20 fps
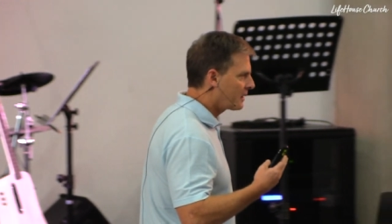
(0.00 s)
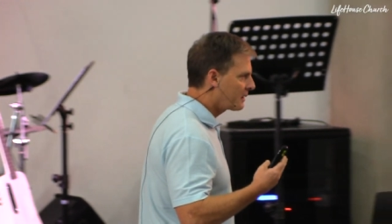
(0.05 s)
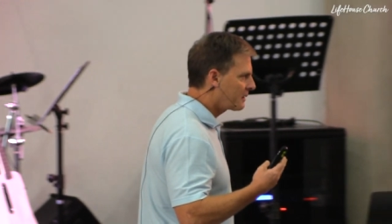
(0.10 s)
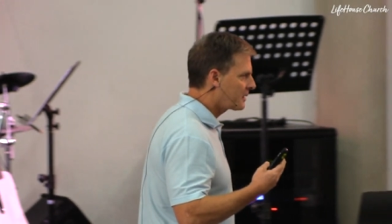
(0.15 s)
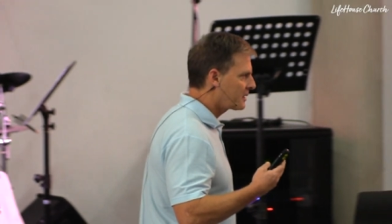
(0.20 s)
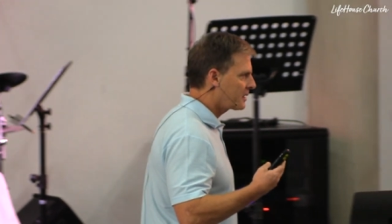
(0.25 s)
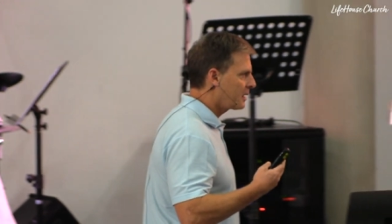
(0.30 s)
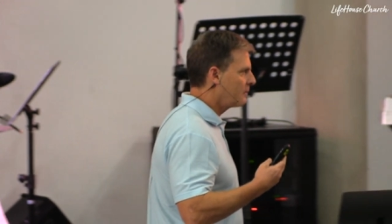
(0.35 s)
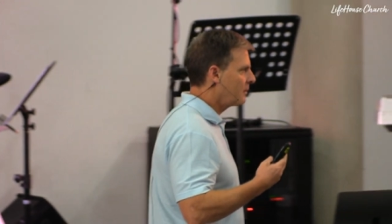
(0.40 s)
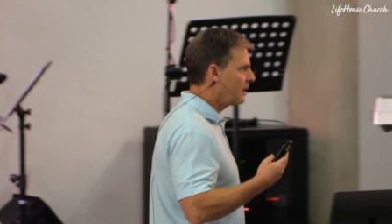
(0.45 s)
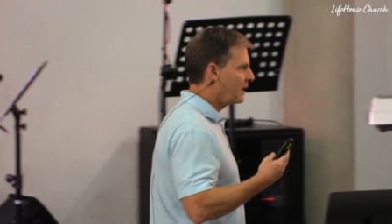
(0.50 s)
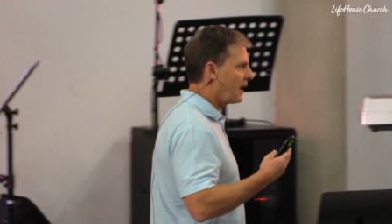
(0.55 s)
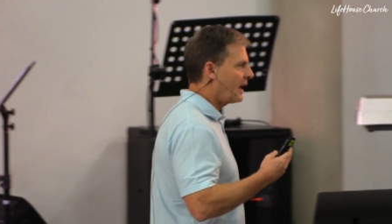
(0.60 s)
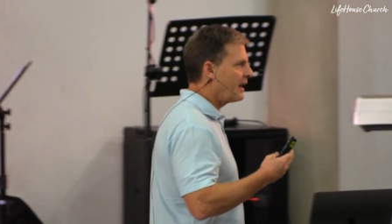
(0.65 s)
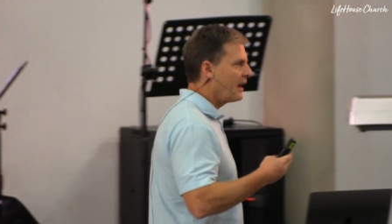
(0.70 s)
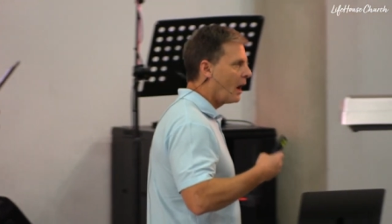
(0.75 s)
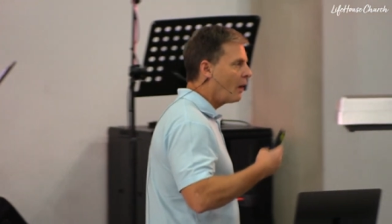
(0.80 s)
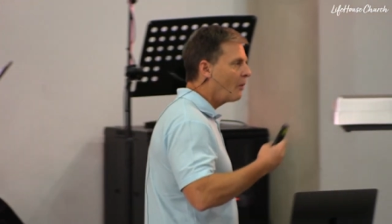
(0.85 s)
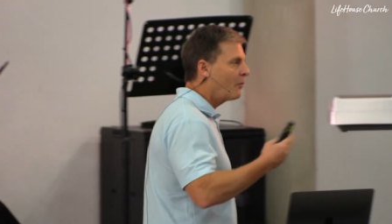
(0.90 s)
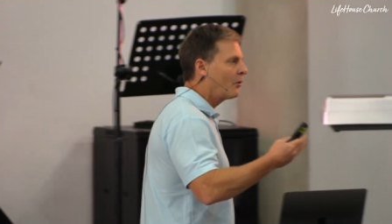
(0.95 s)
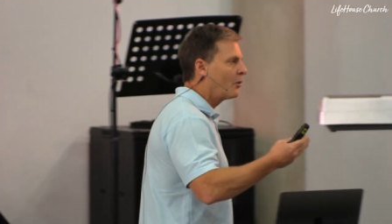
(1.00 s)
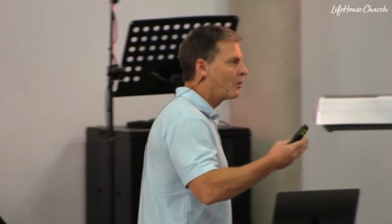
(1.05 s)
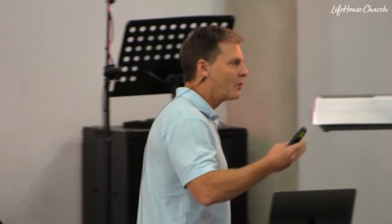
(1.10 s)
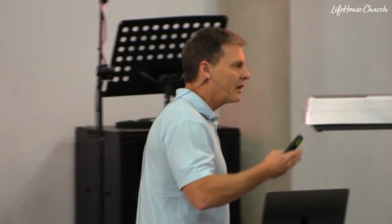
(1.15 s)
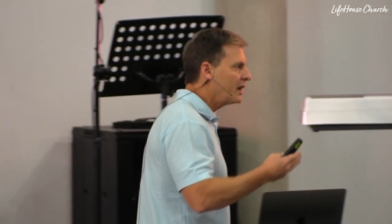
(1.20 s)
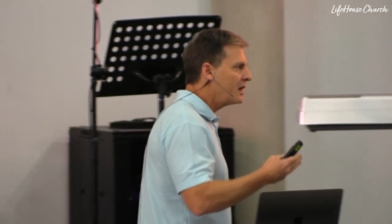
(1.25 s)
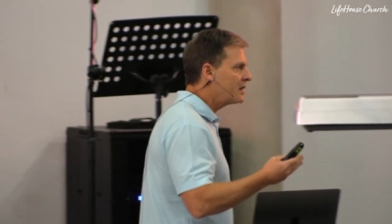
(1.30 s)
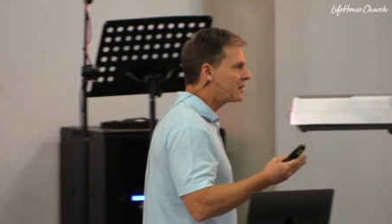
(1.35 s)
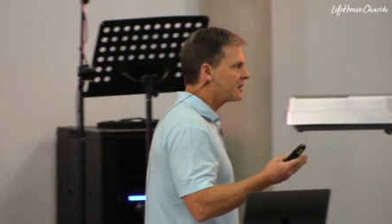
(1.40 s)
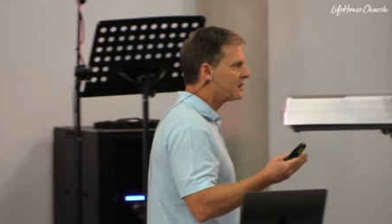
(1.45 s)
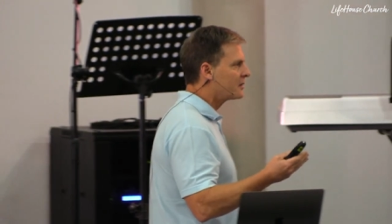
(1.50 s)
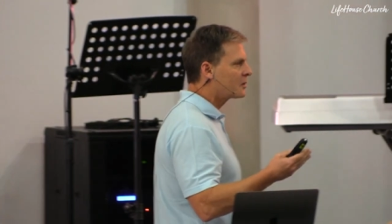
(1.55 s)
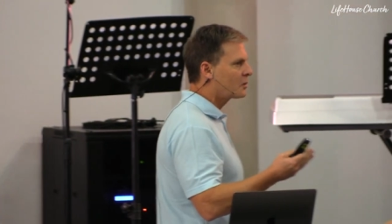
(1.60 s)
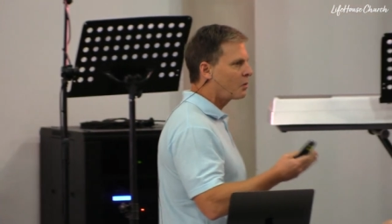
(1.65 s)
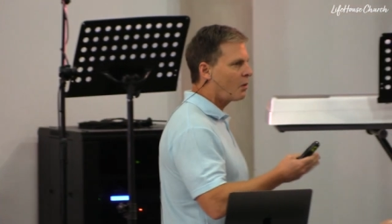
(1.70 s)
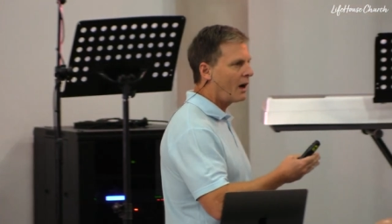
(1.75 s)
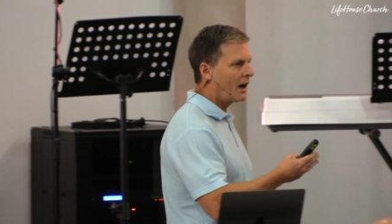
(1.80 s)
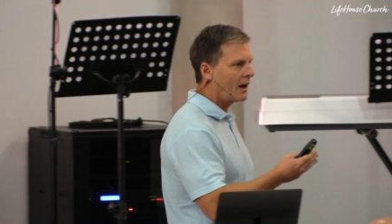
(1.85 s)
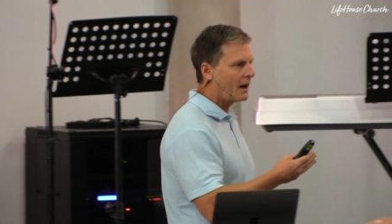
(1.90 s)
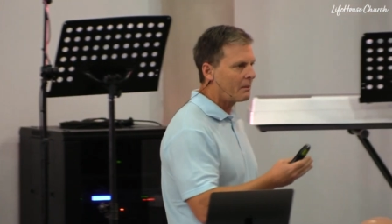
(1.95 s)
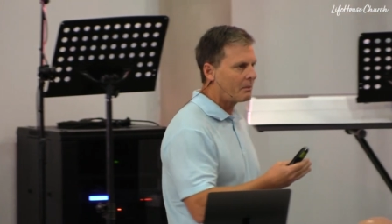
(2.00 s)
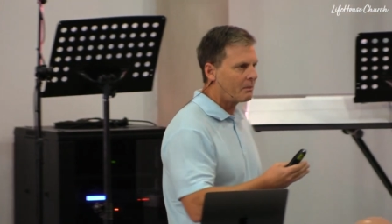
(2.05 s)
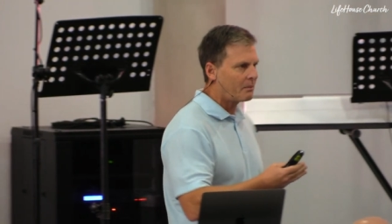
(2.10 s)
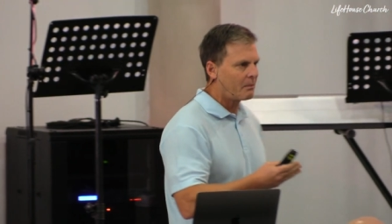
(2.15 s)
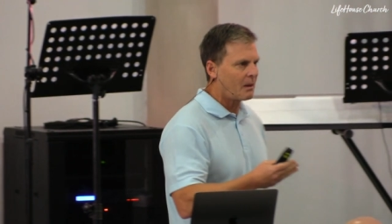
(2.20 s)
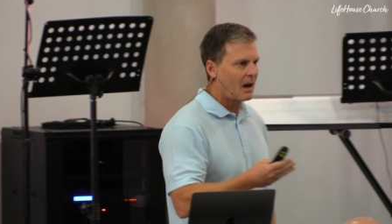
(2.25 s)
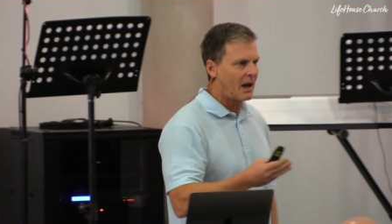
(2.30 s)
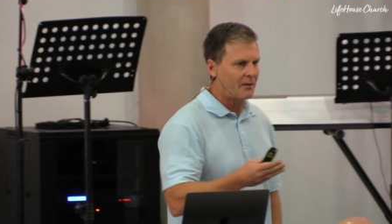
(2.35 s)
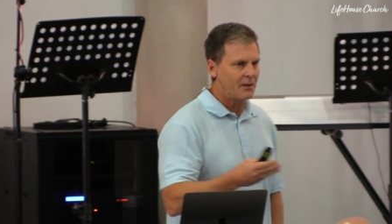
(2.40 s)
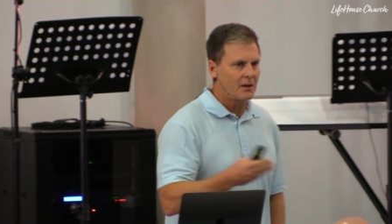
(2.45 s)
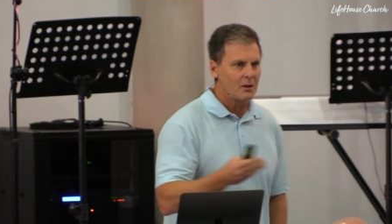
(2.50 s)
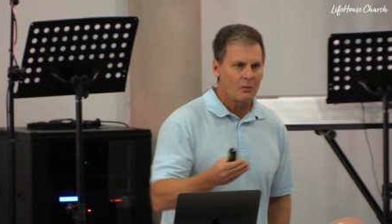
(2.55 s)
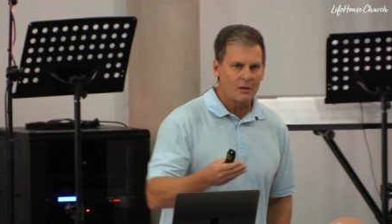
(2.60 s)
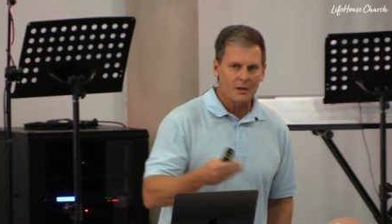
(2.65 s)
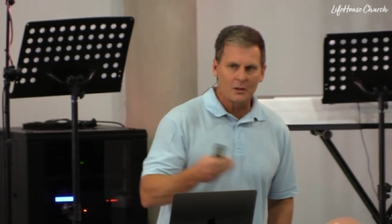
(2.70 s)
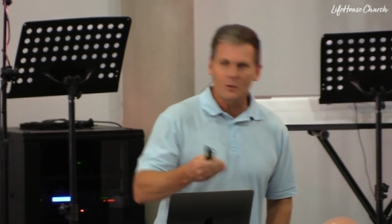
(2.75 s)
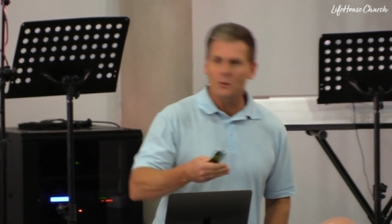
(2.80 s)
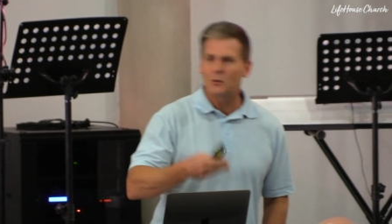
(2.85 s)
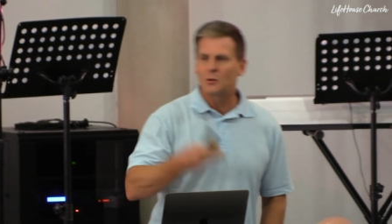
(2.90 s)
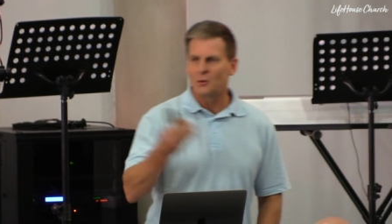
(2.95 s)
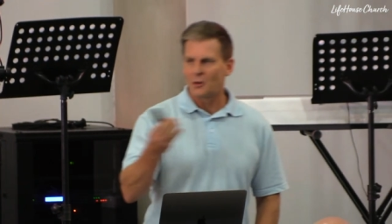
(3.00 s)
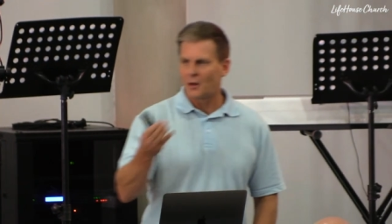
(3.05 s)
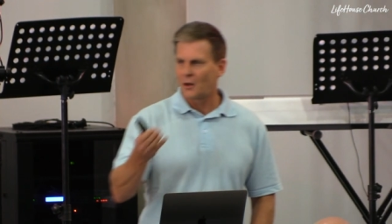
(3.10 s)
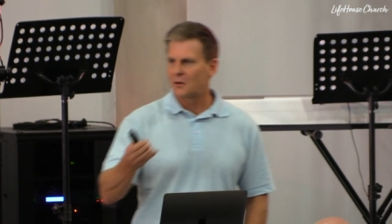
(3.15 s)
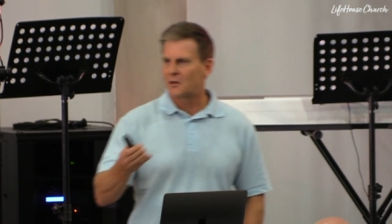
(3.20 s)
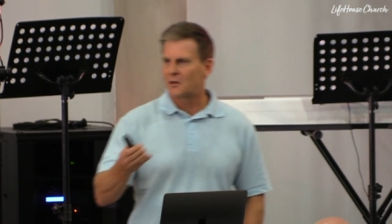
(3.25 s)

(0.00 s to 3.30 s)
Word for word: some unhelpful reasons why I think we do do those